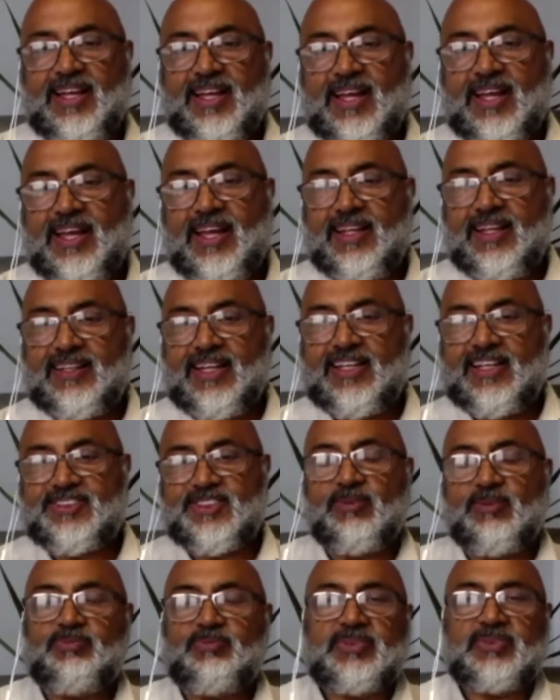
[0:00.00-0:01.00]
And
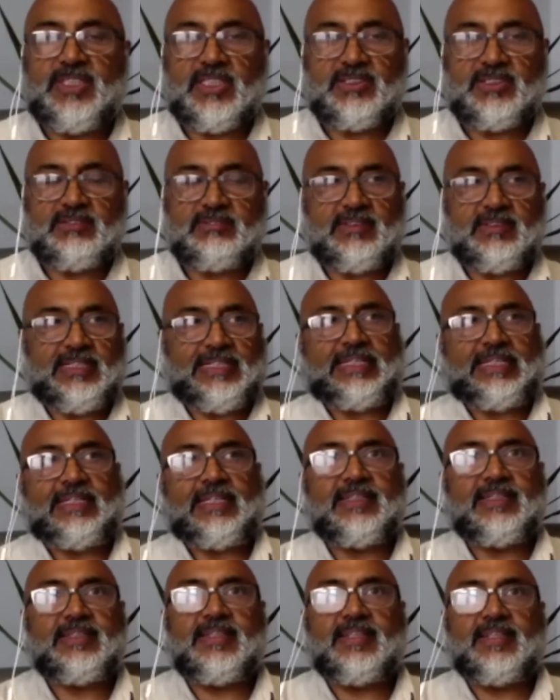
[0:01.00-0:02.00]
so just
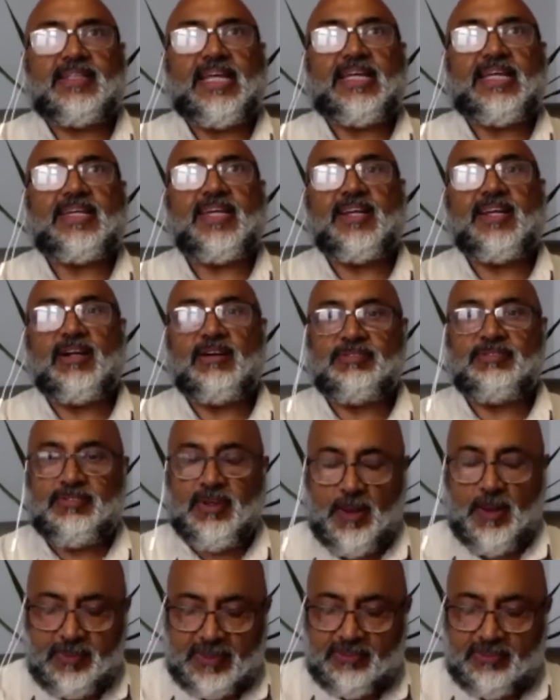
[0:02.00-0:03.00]
thinking of,
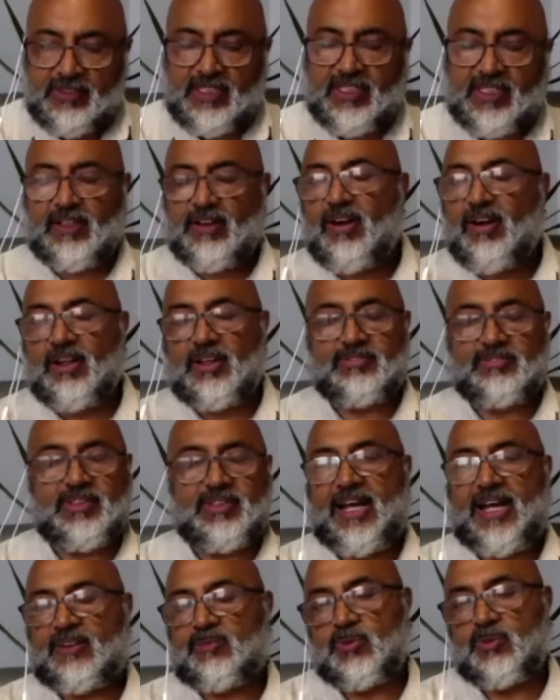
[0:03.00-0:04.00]
reading all of
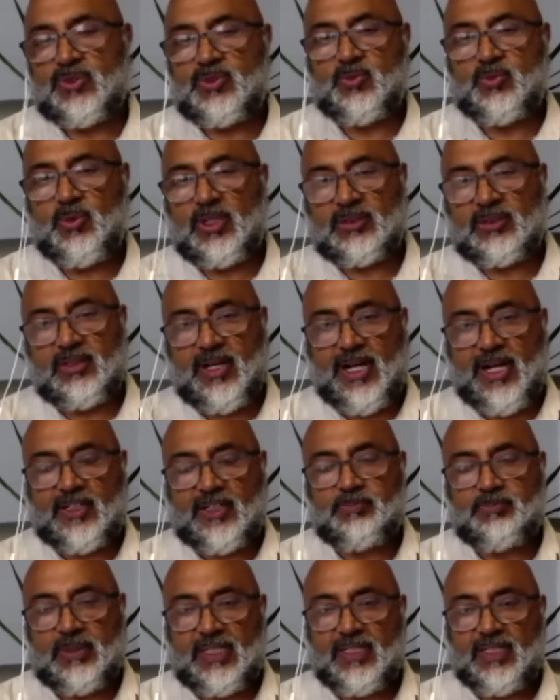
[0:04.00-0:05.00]
that was what got
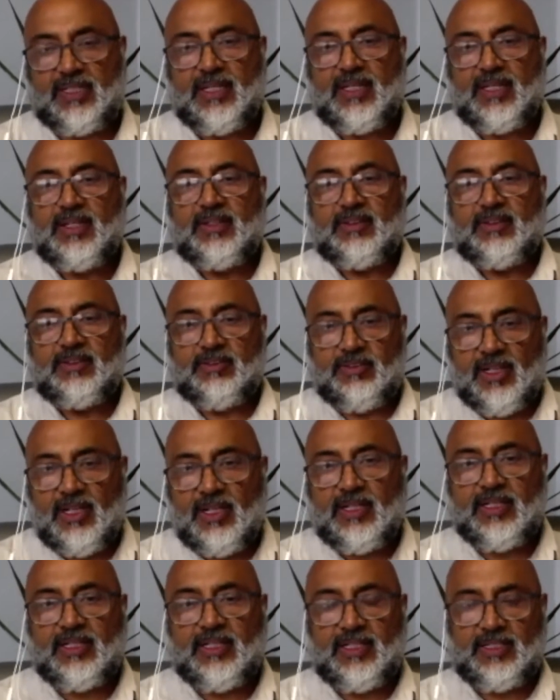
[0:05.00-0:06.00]
me
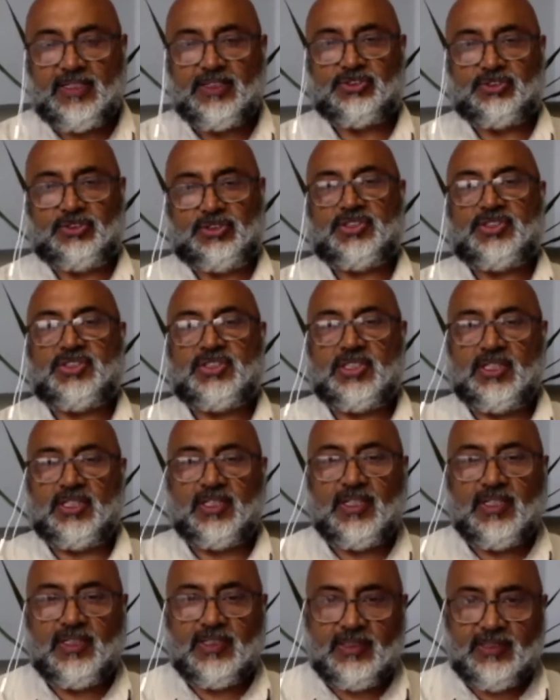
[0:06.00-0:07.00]
really interested
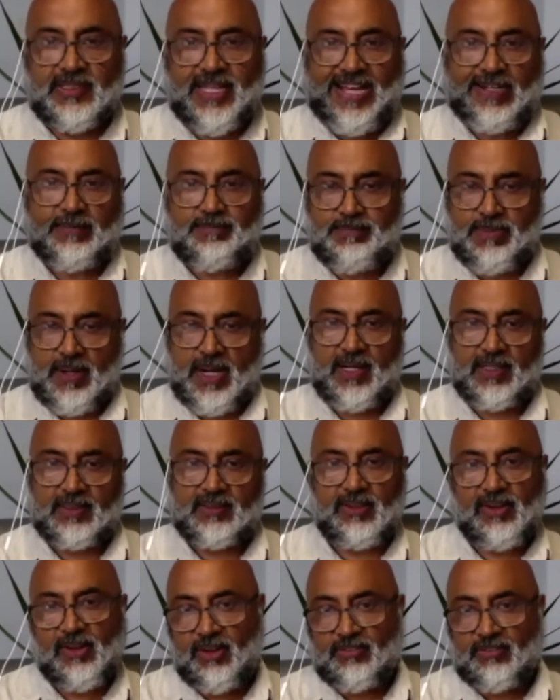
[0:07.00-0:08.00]
in that part
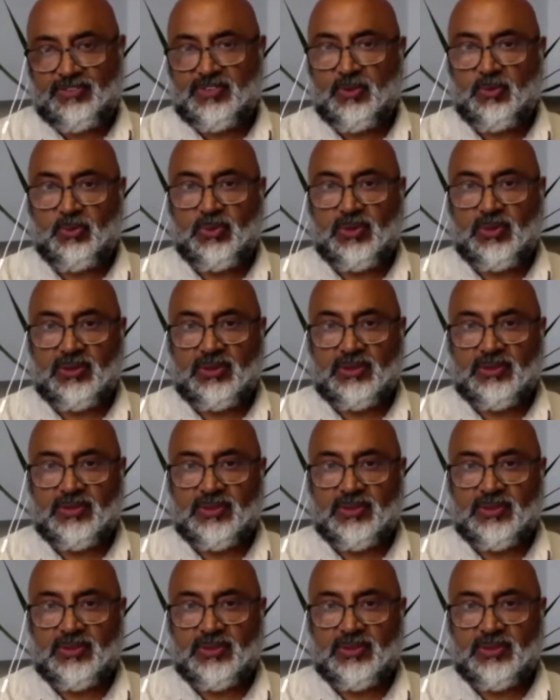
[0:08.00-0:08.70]
of the world.